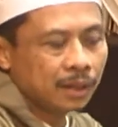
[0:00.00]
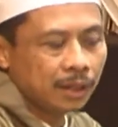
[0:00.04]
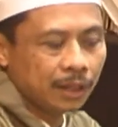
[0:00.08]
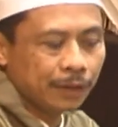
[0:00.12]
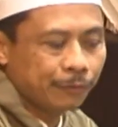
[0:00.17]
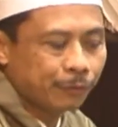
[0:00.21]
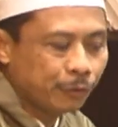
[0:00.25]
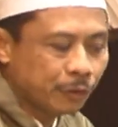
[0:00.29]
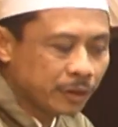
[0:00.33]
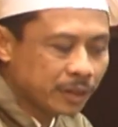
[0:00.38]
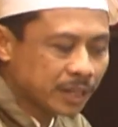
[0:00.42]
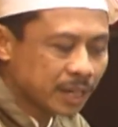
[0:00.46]

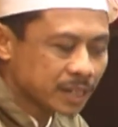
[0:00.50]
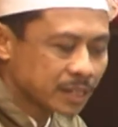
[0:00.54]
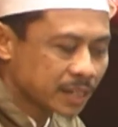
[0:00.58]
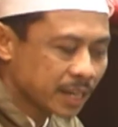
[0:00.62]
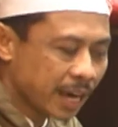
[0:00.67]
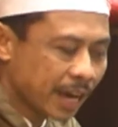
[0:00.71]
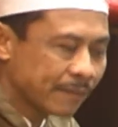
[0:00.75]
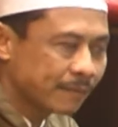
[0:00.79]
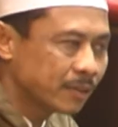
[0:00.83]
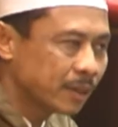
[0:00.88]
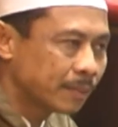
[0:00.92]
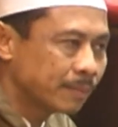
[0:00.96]
If we just
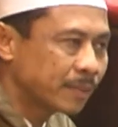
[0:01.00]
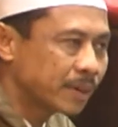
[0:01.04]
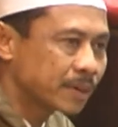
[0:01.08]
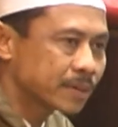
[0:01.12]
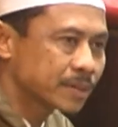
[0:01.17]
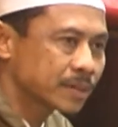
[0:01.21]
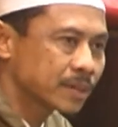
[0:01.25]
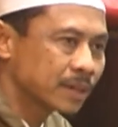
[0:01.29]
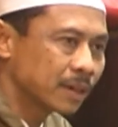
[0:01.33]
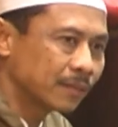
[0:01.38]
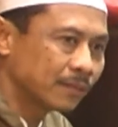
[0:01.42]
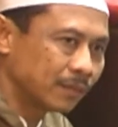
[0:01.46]
have the
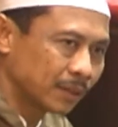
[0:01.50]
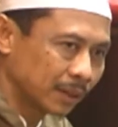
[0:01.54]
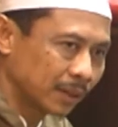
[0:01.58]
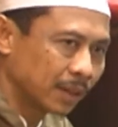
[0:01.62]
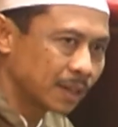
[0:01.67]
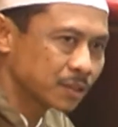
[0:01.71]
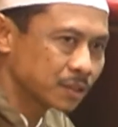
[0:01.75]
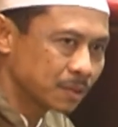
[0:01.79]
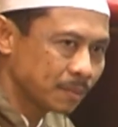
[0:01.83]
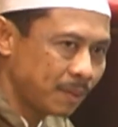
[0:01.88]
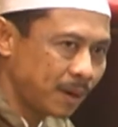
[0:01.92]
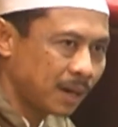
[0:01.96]
mercy of
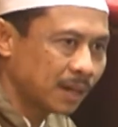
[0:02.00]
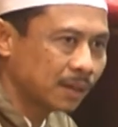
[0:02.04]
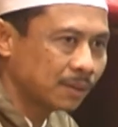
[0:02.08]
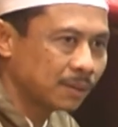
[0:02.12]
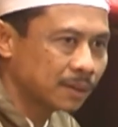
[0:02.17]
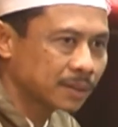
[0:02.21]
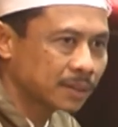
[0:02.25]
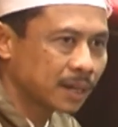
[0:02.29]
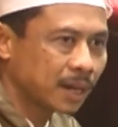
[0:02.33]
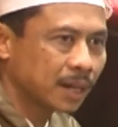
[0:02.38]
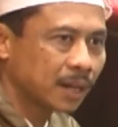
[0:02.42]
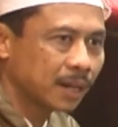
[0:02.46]
Allah subhanahu
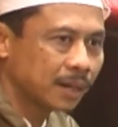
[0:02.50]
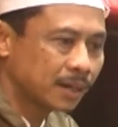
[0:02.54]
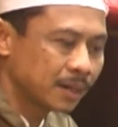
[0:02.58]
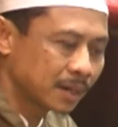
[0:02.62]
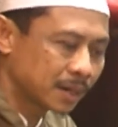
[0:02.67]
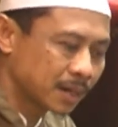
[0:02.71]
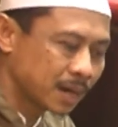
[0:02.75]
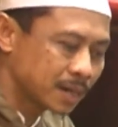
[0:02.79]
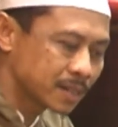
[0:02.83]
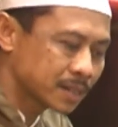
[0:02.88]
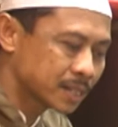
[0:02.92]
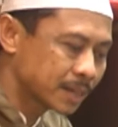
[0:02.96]
wa ta'ala, the
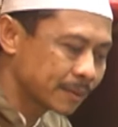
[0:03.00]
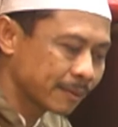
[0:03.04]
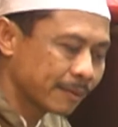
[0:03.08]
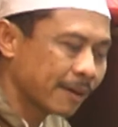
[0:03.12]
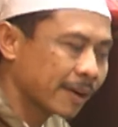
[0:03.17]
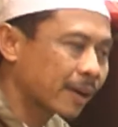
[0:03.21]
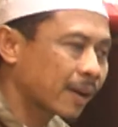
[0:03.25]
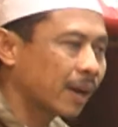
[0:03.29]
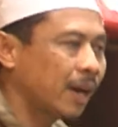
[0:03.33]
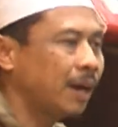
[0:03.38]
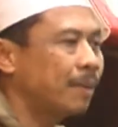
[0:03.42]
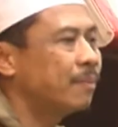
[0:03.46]
concept of
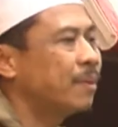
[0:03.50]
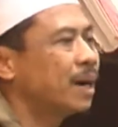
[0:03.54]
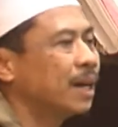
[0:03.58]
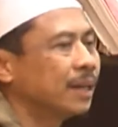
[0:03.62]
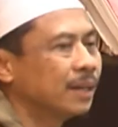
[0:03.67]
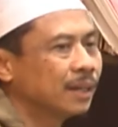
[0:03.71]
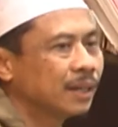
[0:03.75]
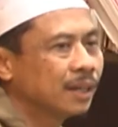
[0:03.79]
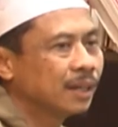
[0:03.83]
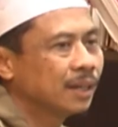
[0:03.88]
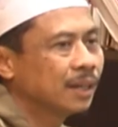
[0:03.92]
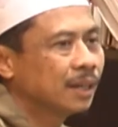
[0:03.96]
Ar-Rahman,
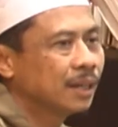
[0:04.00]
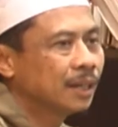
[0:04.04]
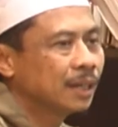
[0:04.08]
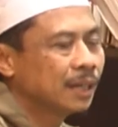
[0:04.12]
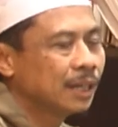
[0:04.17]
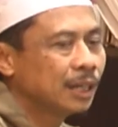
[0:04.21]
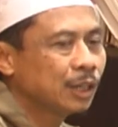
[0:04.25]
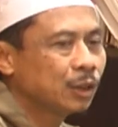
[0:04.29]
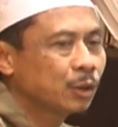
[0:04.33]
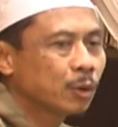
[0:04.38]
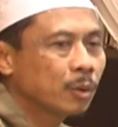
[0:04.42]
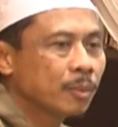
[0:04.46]

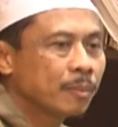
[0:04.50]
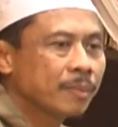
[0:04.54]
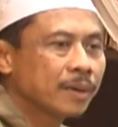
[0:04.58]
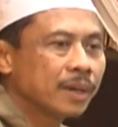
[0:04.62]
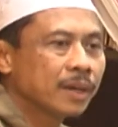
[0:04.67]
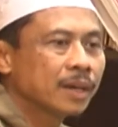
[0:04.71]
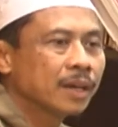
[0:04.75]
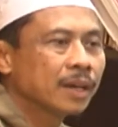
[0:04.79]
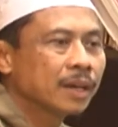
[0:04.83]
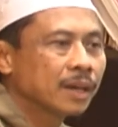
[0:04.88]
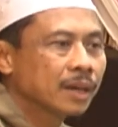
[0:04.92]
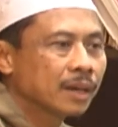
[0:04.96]
it will
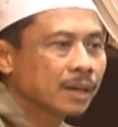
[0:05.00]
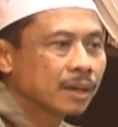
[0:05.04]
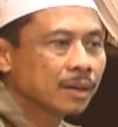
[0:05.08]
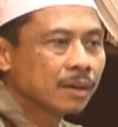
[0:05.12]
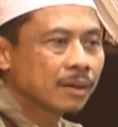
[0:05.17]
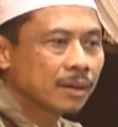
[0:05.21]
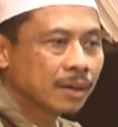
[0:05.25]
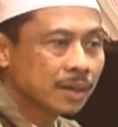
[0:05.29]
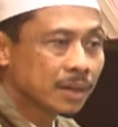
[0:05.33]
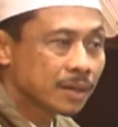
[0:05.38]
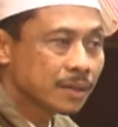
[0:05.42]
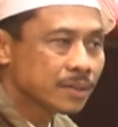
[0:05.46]
be
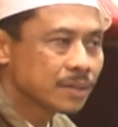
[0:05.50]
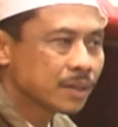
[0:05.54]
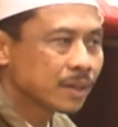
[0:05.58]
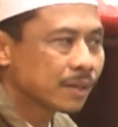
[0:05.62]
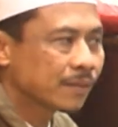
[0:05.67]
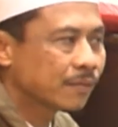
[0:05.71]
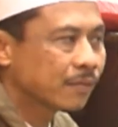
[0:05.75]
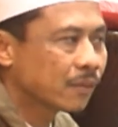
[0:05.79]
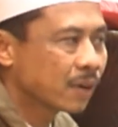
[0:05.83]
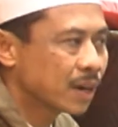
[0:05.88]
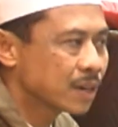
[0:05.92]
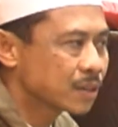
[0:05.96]
easier
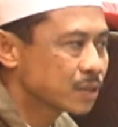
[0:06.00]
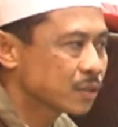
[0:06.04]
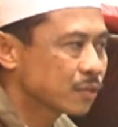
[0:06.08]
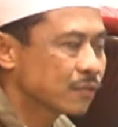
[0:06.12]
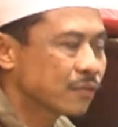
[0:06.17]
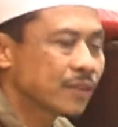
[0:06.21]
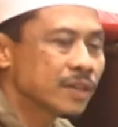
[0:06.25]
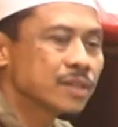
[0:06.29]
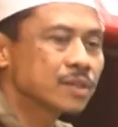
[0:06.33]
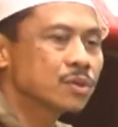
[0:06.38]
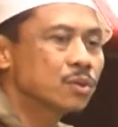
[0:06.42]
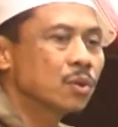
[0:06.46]
for us to
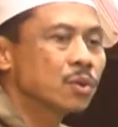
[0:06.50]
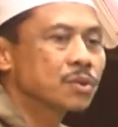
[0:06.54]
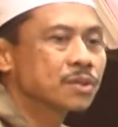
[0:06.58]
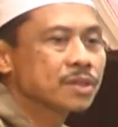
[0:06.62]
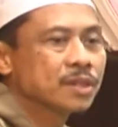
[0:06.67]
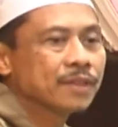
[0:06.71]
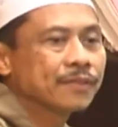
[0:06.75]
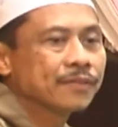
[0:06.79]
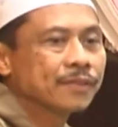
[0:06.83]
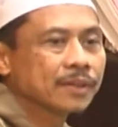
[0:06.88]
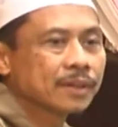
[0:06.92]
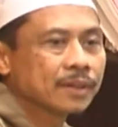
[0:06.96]
face those
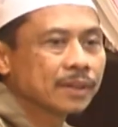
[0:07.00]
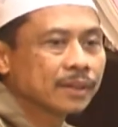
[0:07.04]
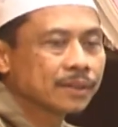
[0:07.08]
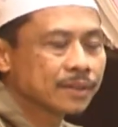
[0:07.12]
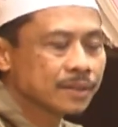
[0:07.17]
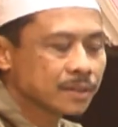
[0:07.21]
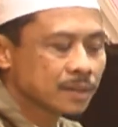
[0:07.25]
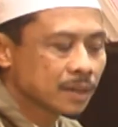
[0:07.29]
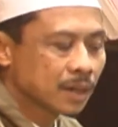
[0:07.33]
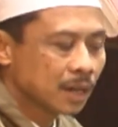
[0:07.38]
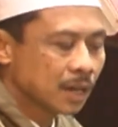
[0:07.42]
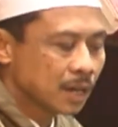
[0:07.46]

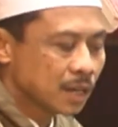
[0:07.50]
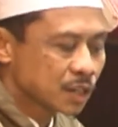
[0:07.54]
difficulties.